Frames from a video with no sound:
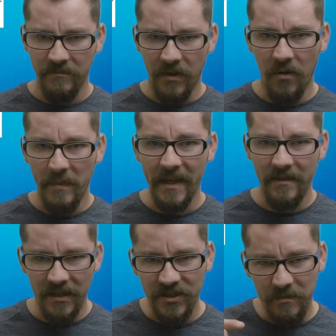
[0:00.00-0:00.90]

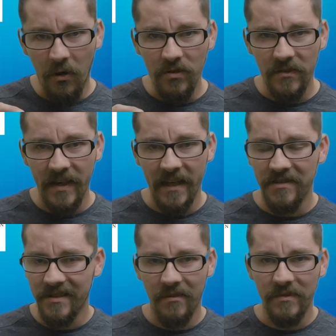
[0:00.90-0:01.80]
albeit a small
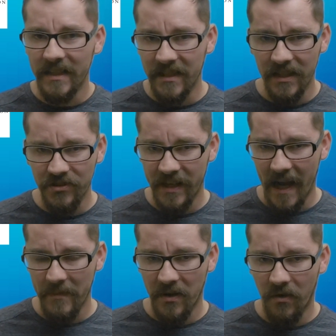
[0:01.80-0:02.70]
advantage. I don't think that it should
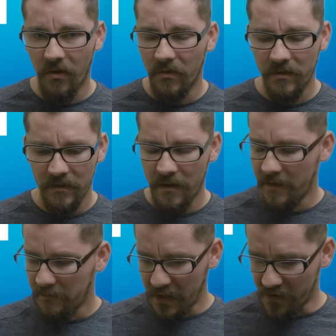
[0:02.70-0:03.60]
happen at all,
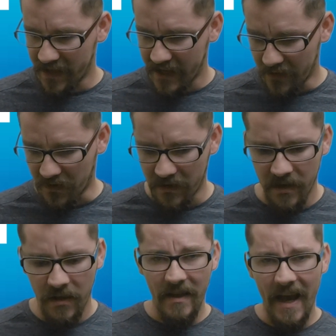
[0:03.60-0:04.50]
period, ever.
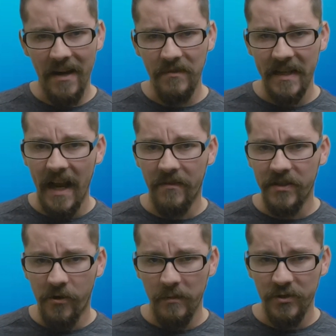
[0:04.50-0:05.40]
I don't think
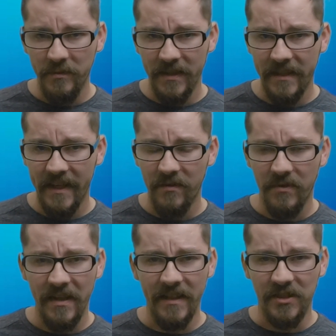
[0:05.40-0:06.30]
every tournament should be like that,
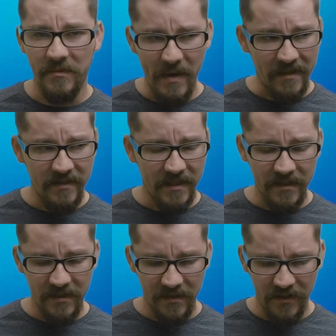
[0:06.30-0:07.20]
where they inspect the
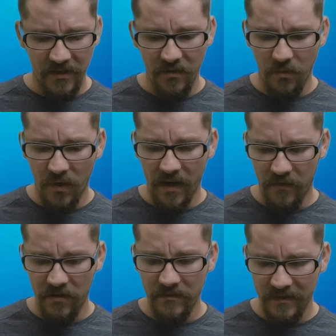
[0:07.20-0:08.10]
disc,
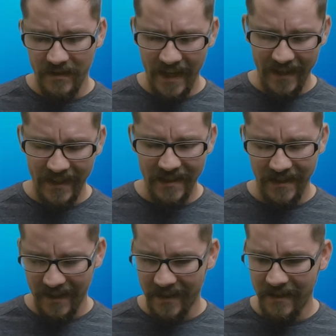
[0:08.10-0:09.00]
whatever. I think
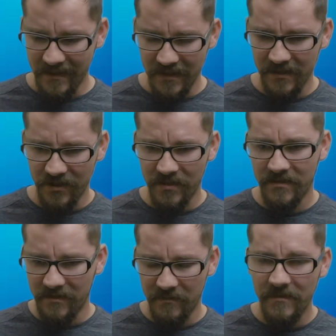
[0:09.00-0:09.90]
this is
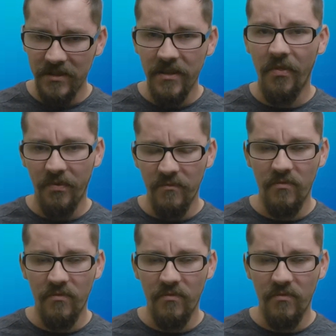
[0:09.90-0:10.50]
just